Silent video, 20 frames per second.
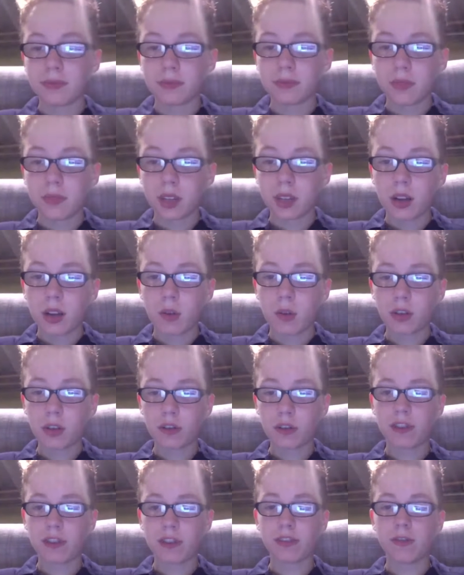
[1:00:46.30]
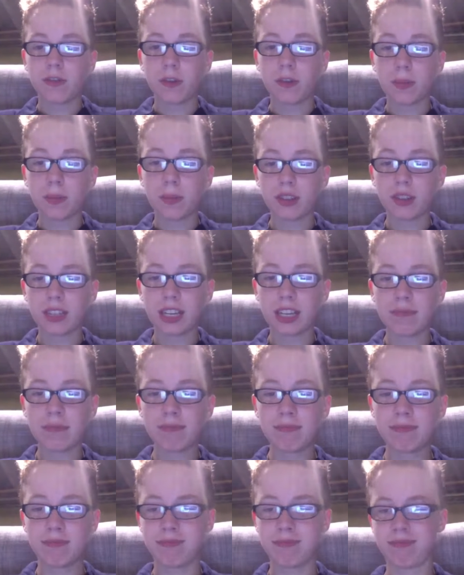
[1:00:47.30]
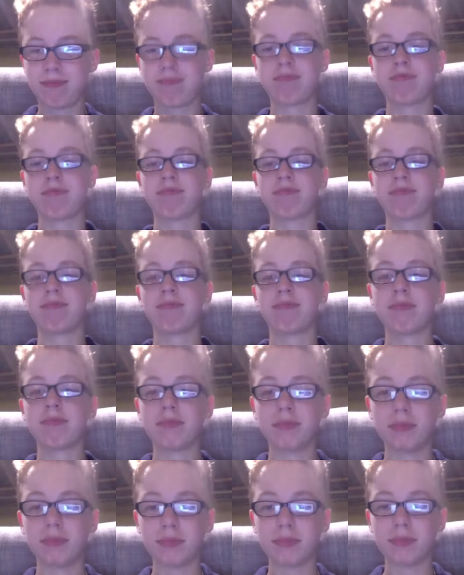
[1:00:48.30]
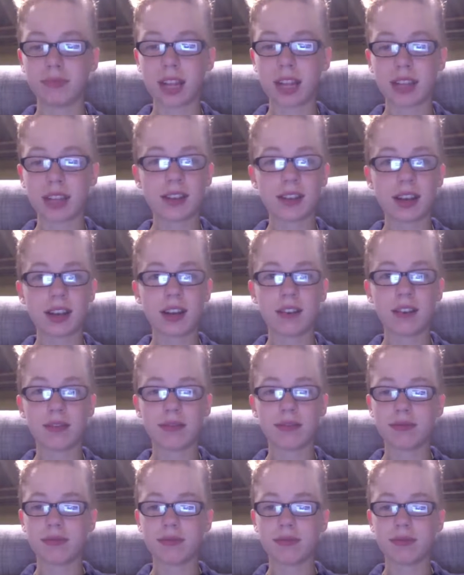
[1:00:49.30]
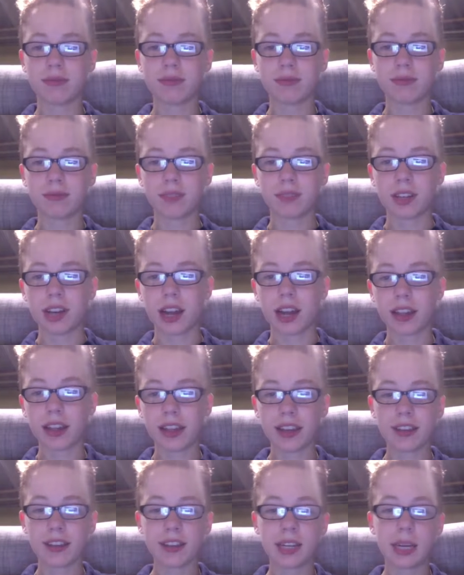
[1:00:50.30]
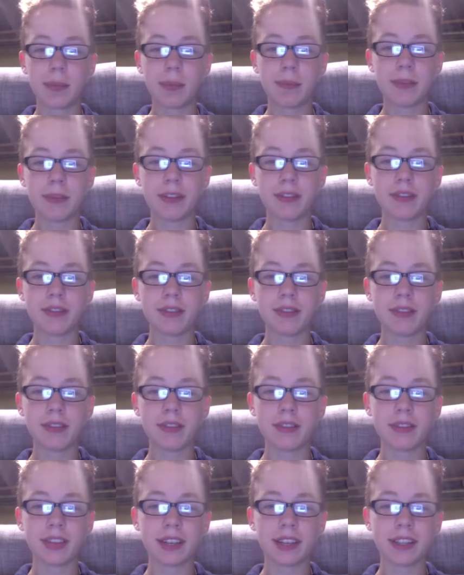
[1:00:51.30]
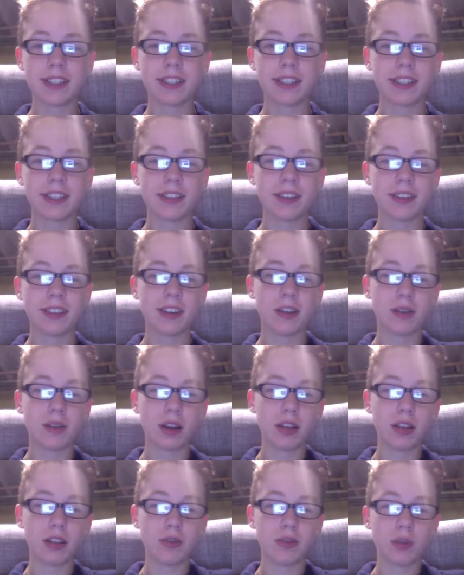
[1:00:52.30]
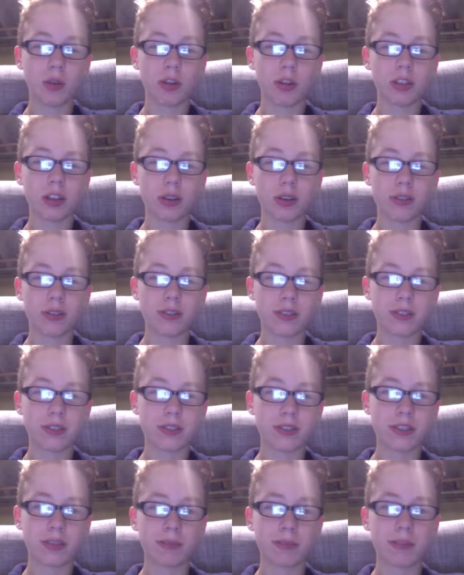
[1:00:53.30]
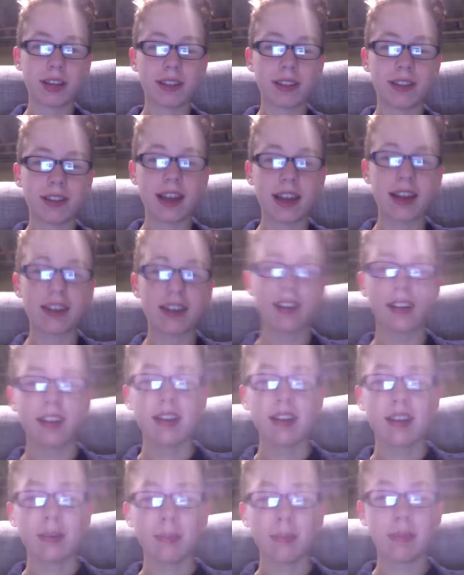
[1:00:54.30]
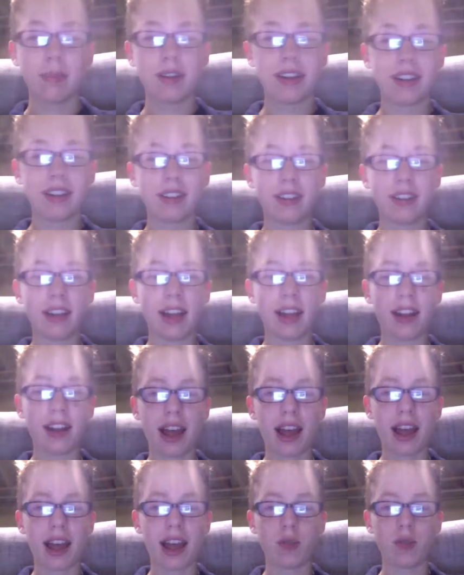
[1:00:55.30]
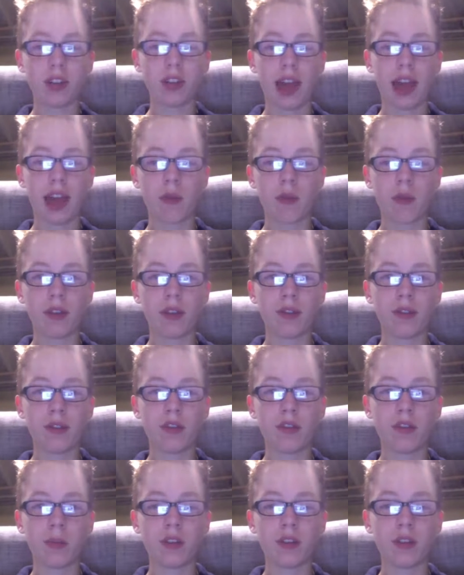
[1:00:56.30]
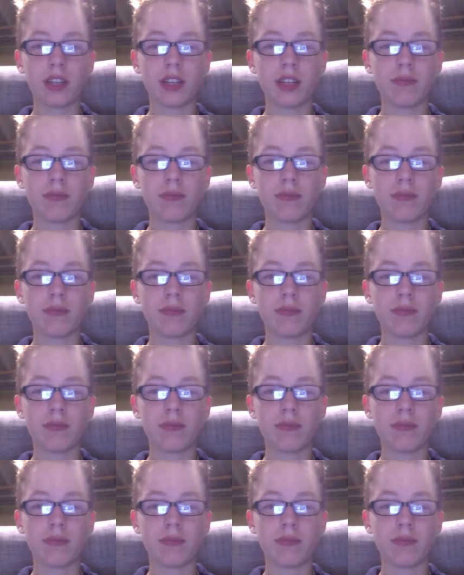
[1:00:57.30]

What's your favorite football team? That's kind of. I'd like to keep it like around the roller coasters or something like that, but I don't really have a favorite football team.